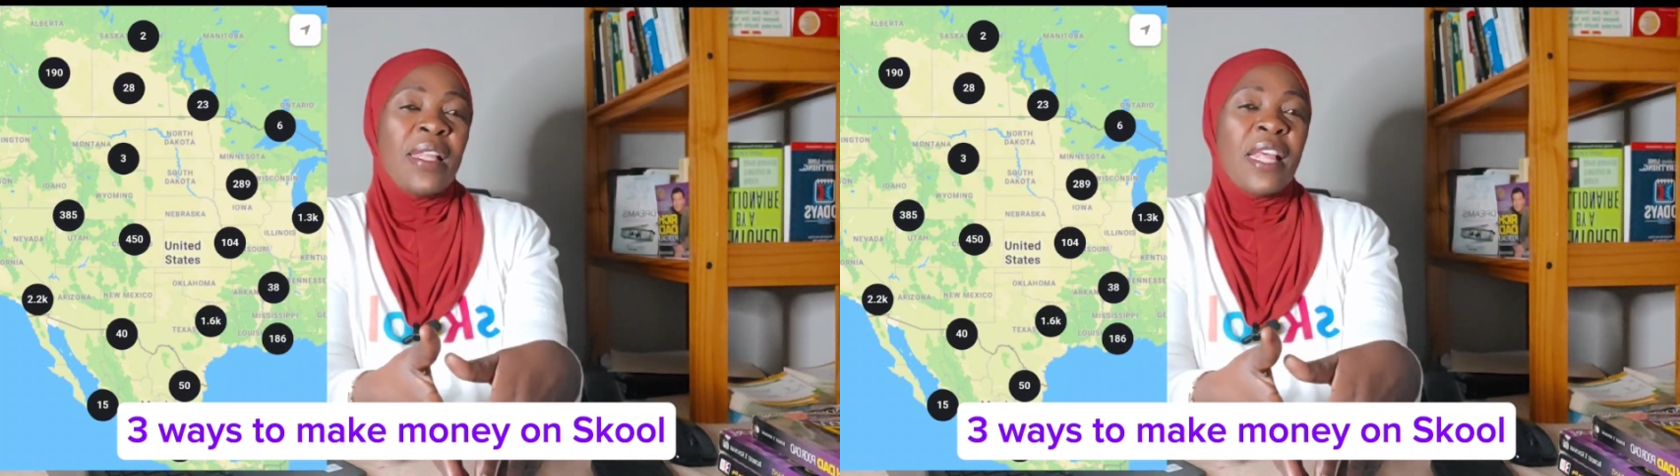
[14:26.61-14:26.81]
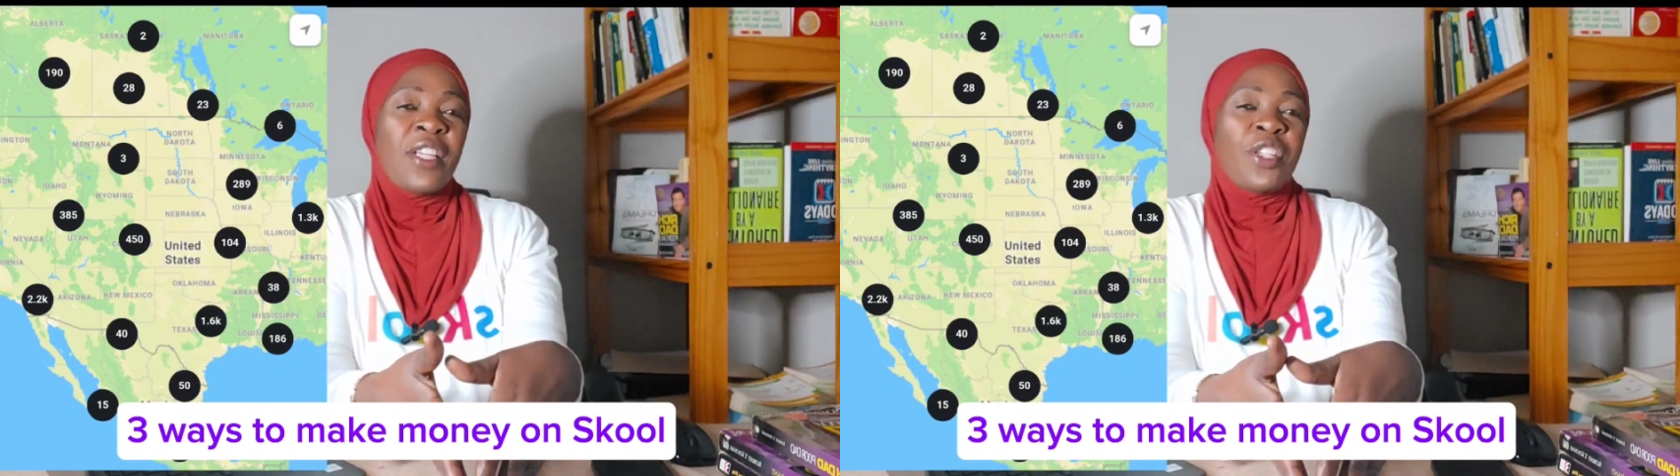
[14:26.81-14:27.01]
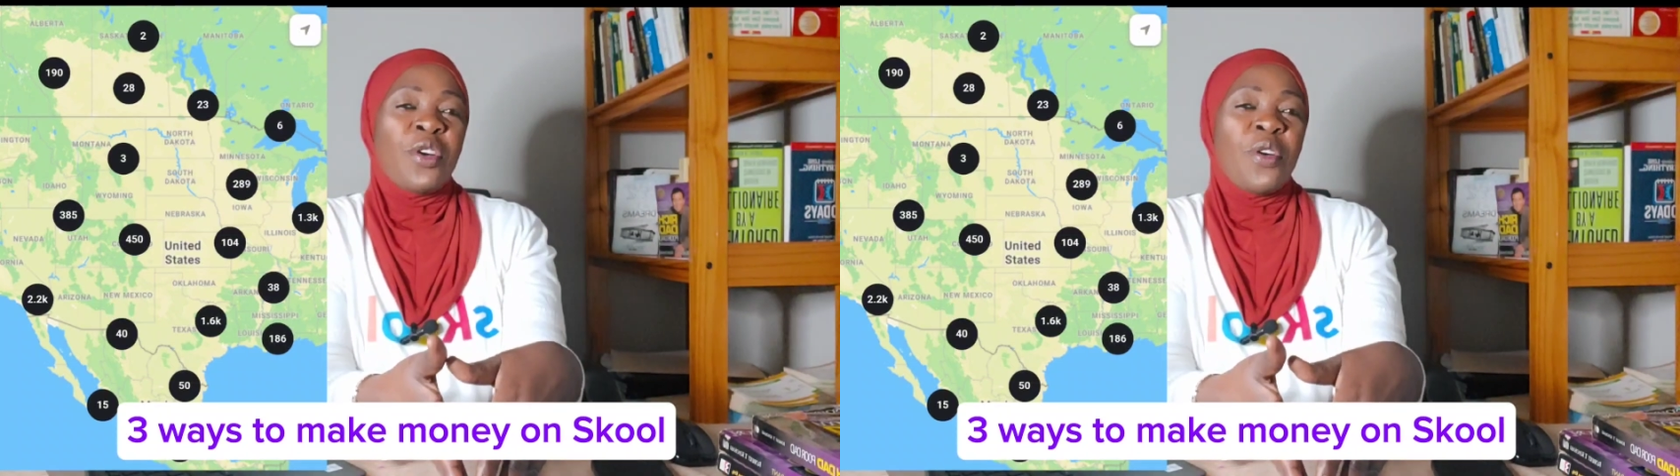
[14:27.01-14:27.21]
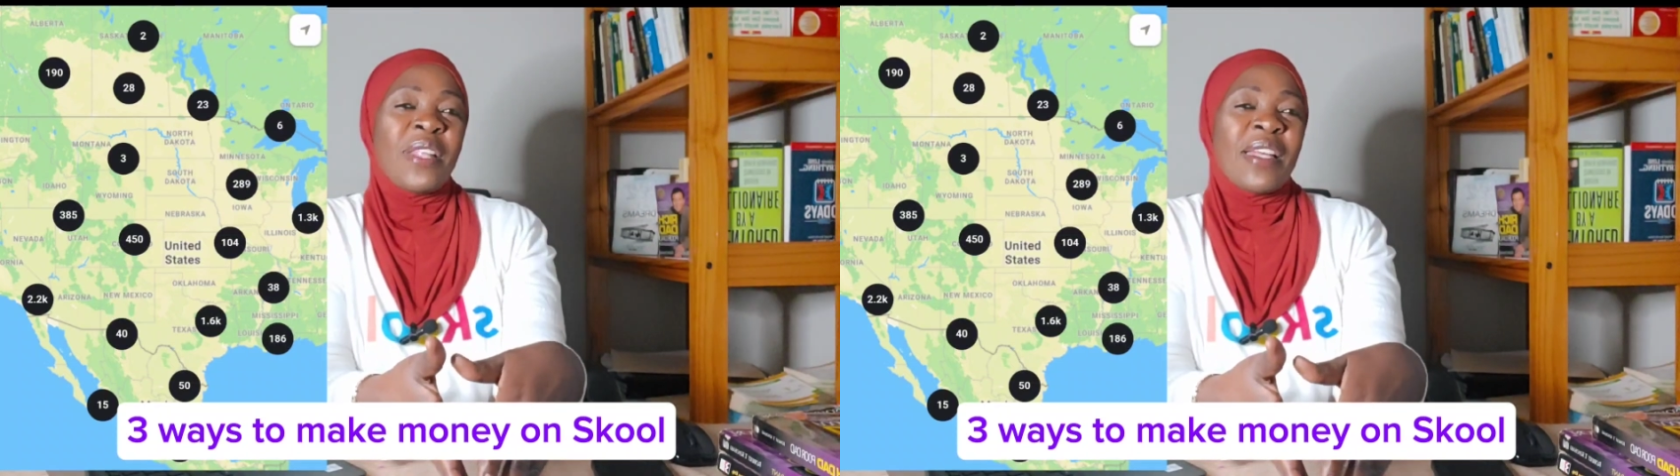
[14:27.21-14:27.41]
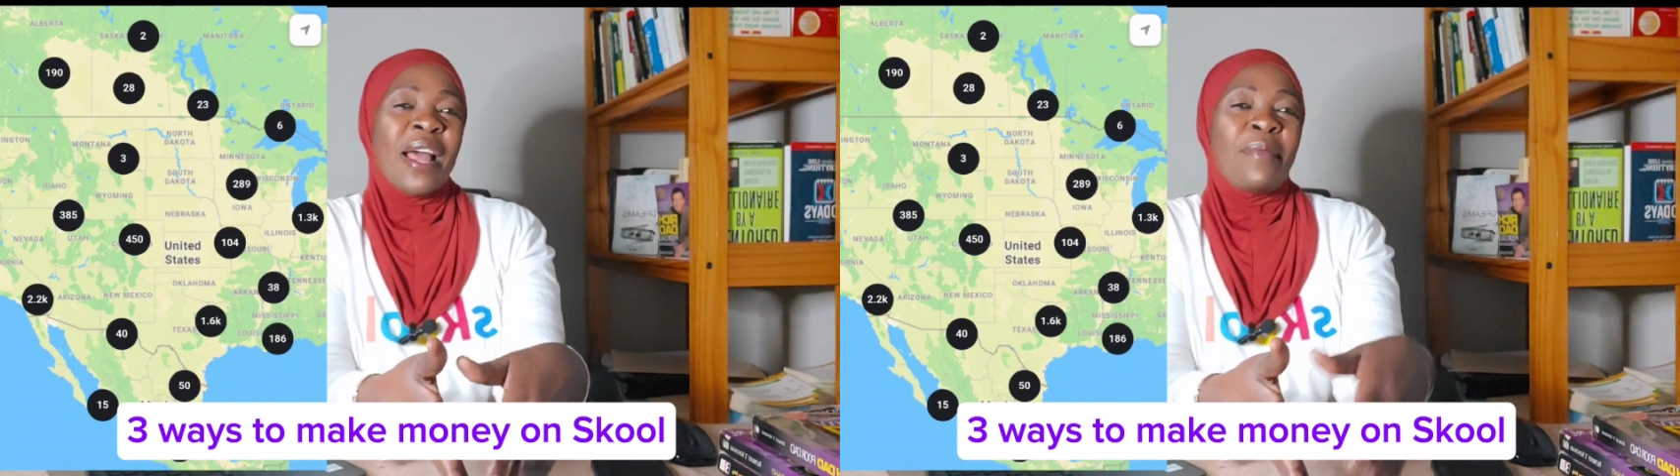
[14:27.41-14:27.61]
they show
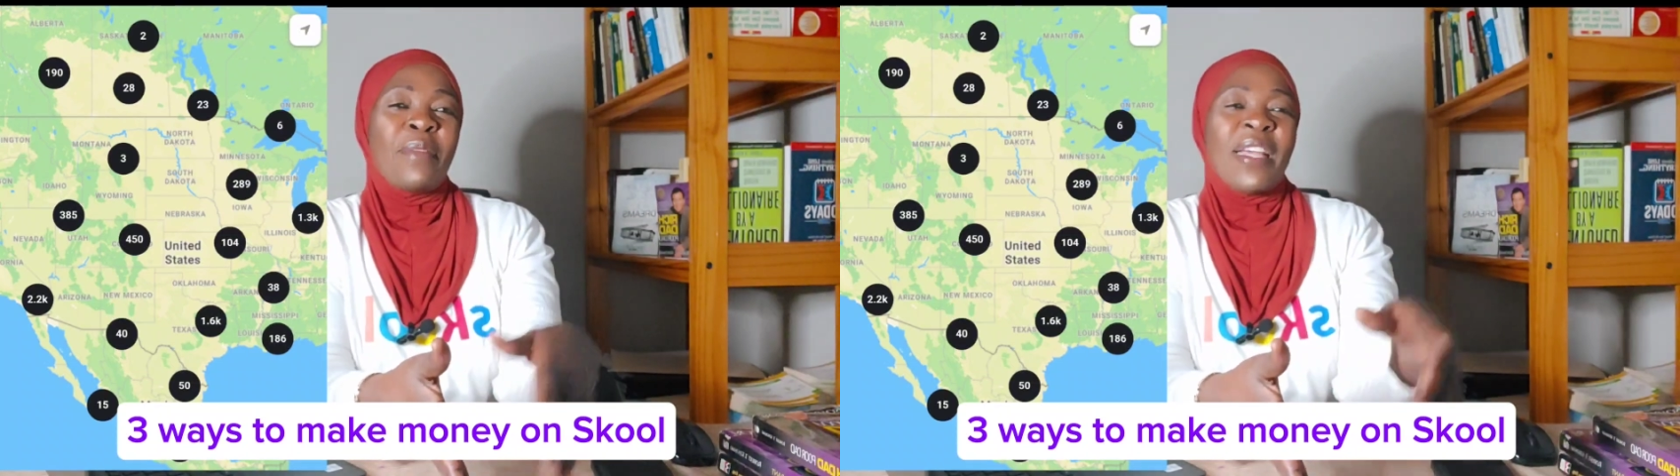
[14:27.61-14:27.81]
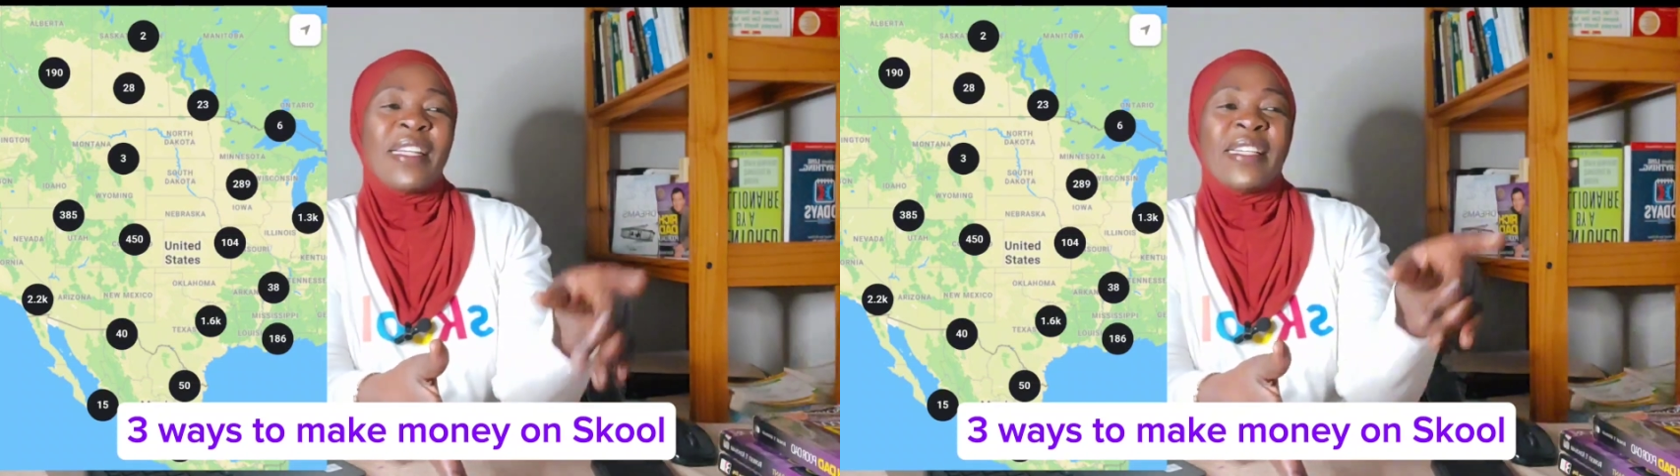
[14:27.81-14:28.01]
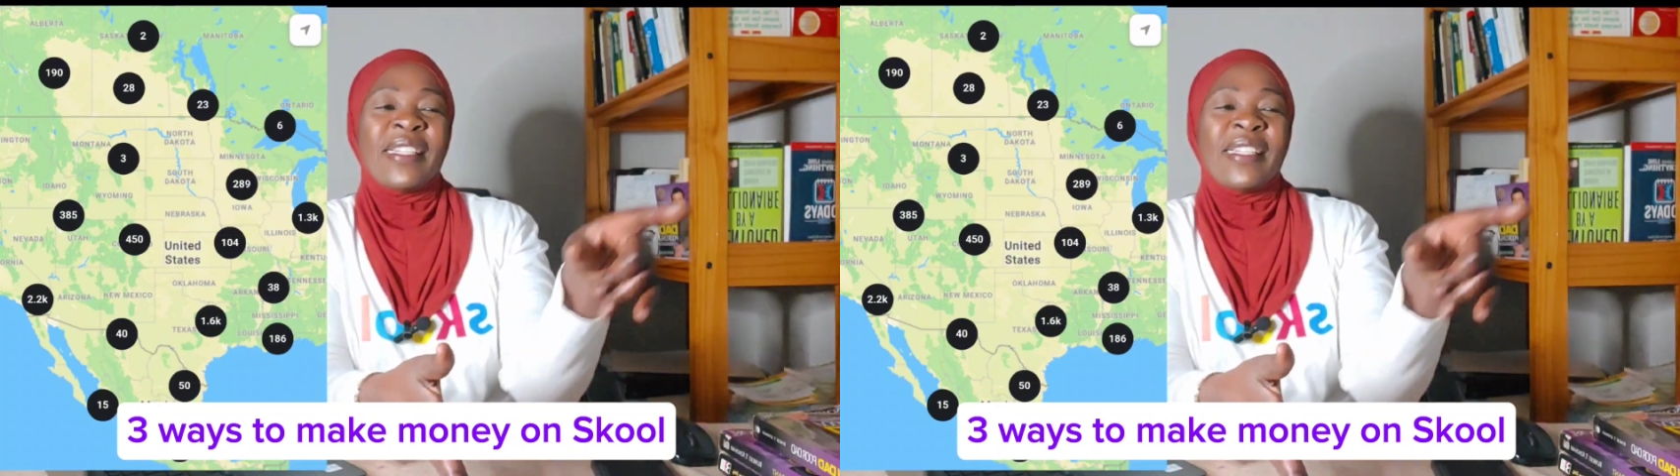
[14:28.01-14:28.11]
that I'm like